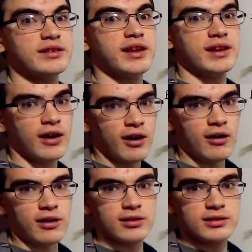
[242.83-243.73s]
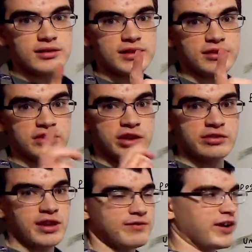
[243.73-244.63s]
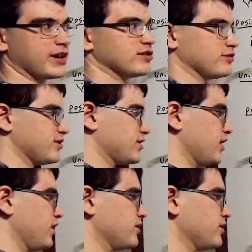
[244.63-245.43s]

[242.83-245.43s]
They are. They're unit vectors.